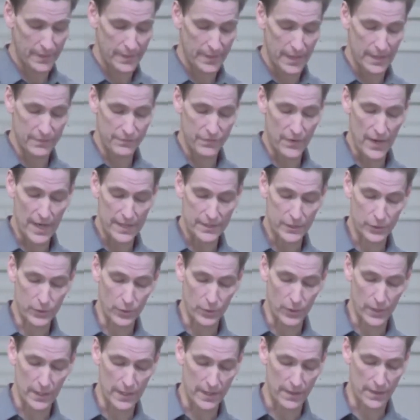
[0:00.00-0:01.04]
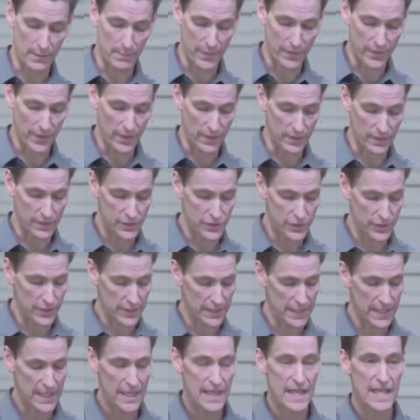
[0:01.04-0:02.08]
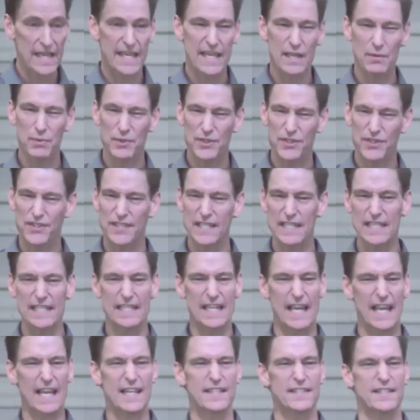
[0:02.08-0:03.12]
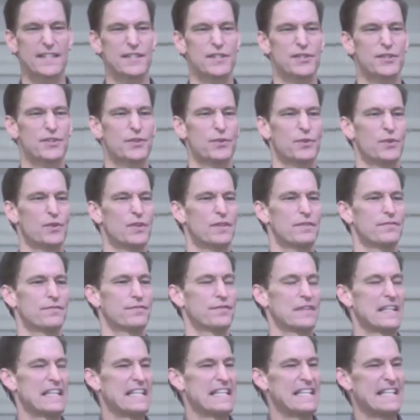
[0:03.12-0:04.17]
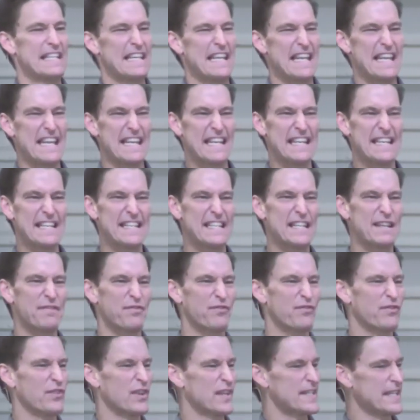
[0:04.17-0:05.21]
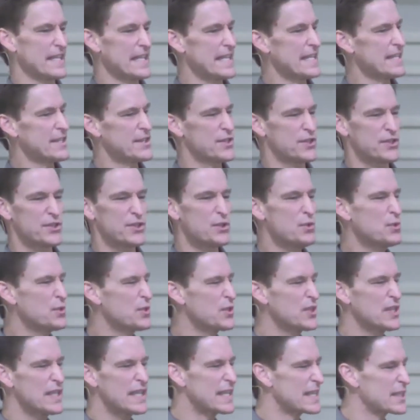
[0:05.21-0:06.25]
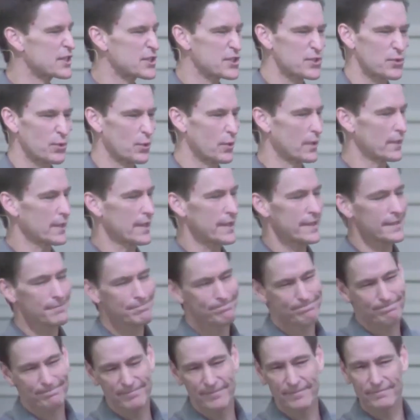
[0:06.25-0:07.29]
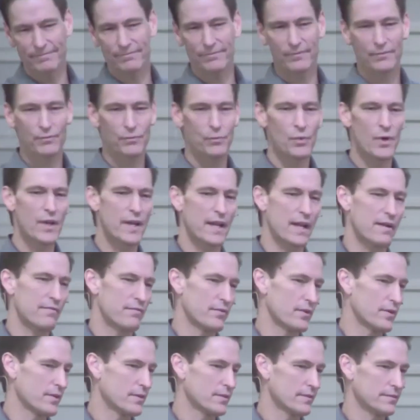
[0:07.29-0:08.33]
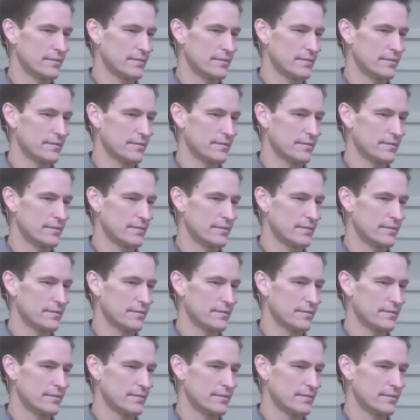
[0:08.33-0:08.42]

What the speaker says: In fact, according to the mythology, he was seen as this sort of indifferent, insouciant sort, like whatever,